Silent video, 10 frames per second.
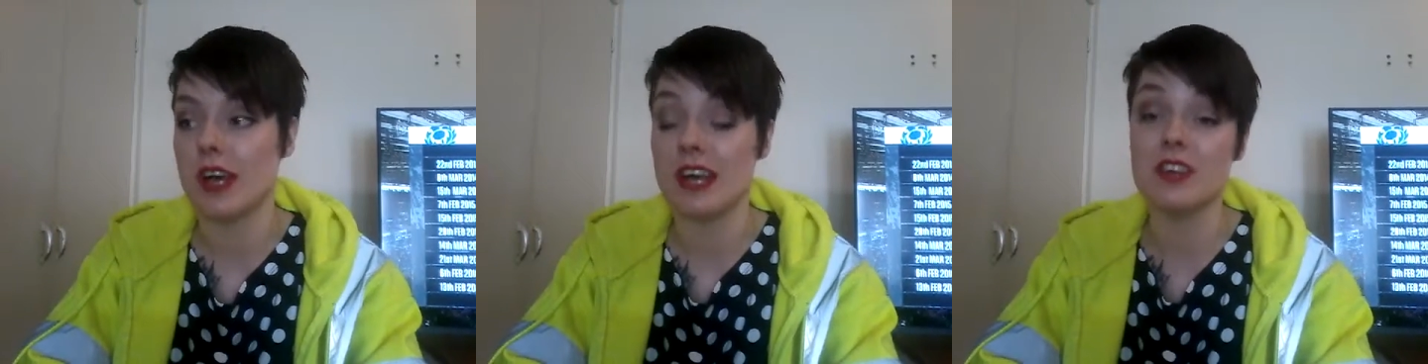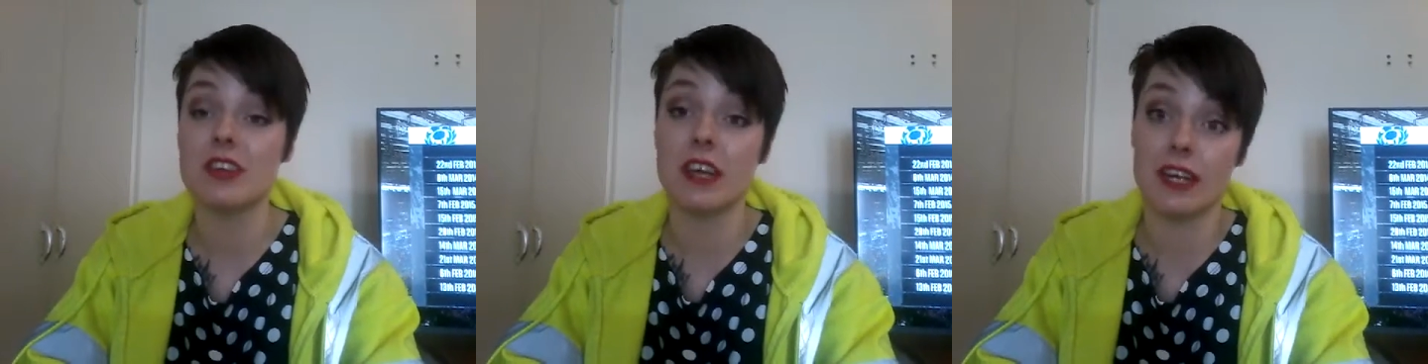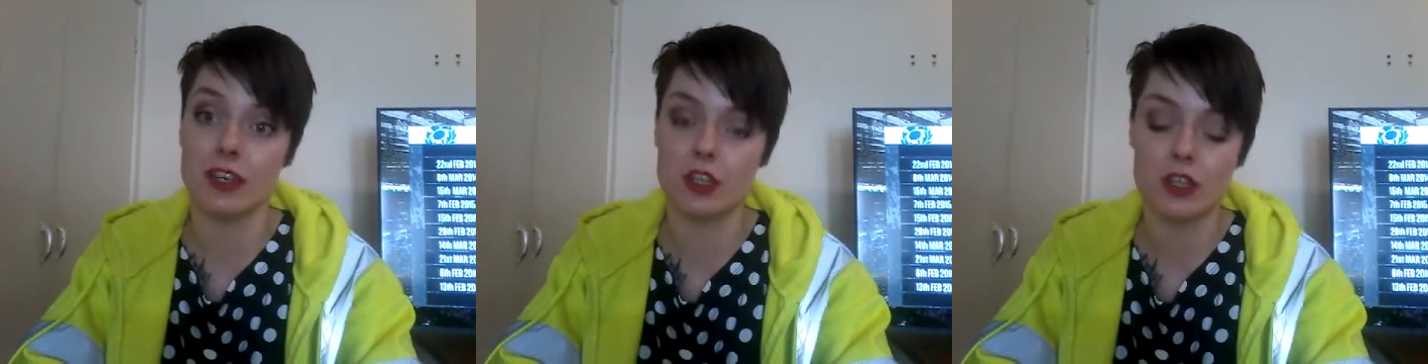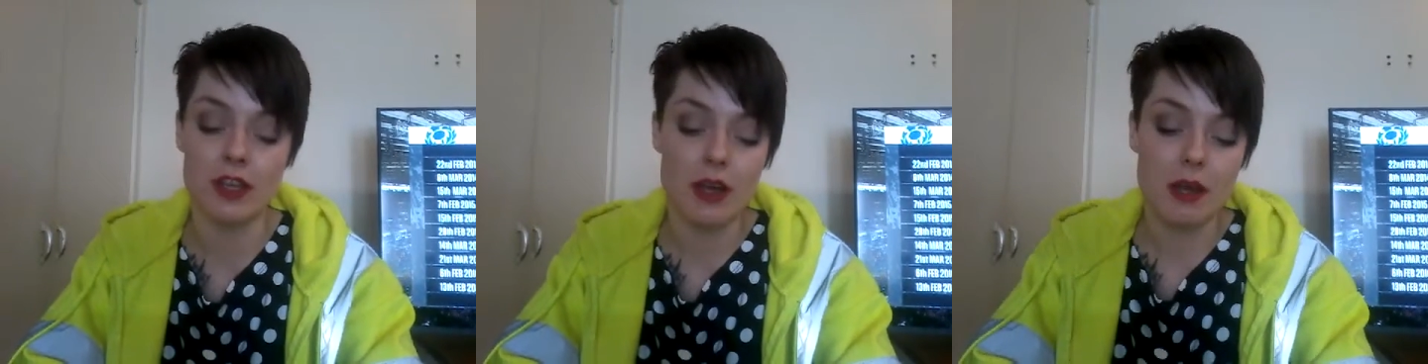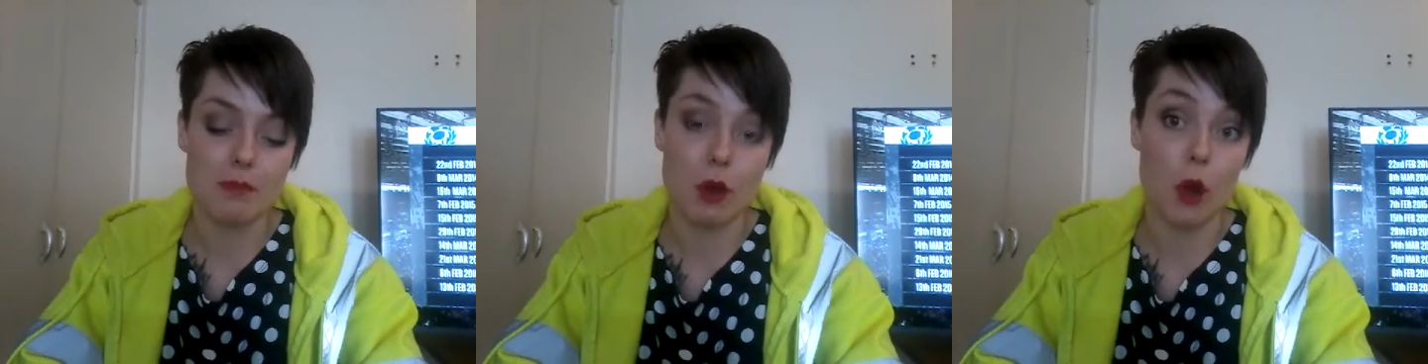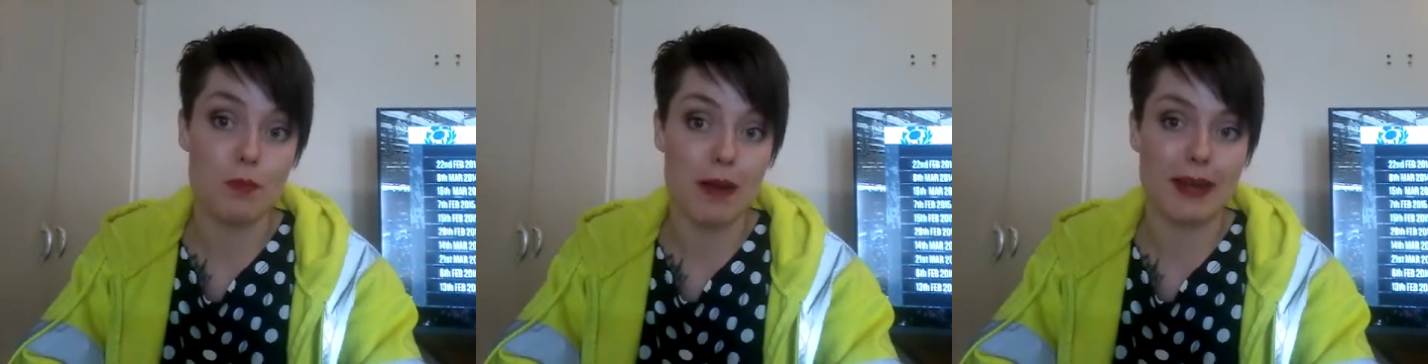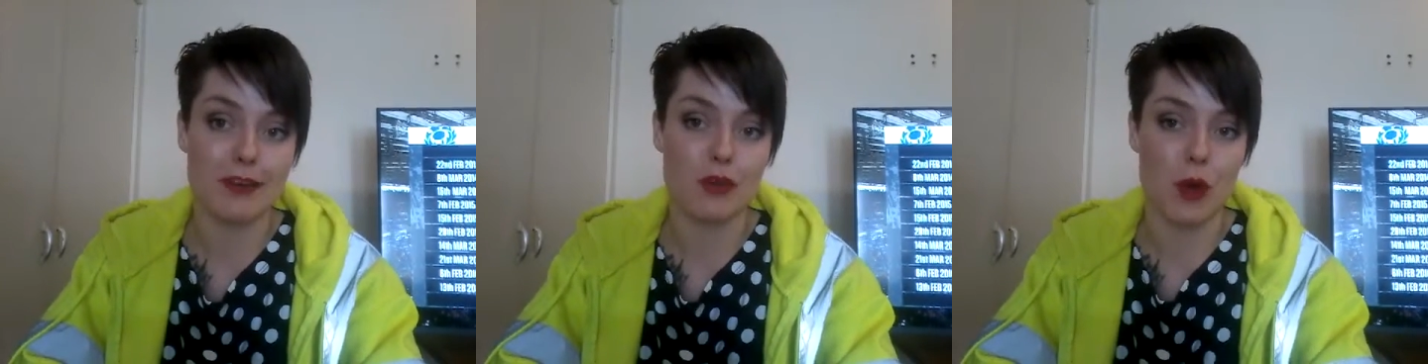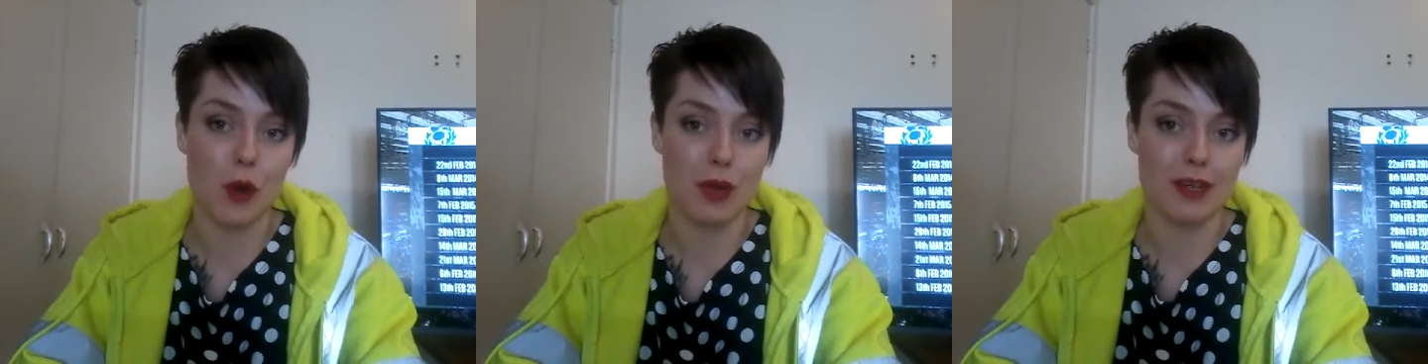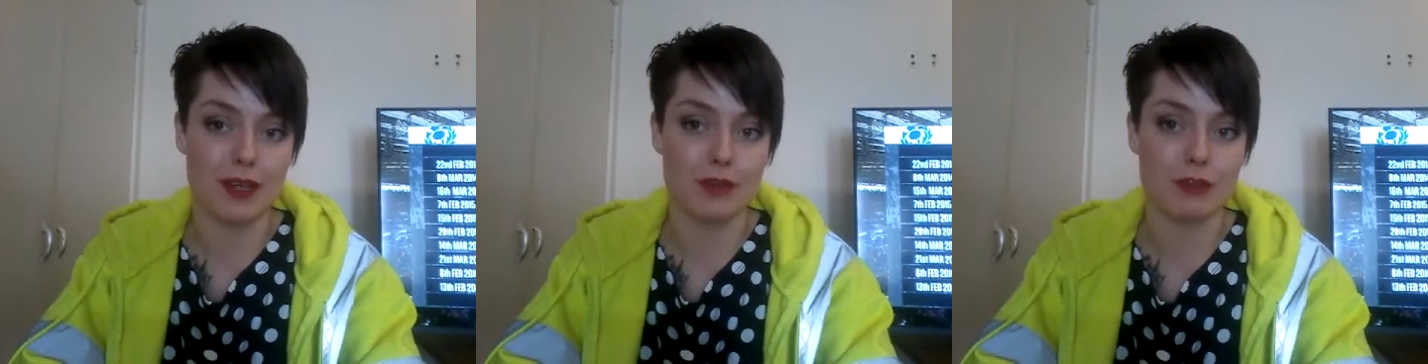Ice Age broadband where we live,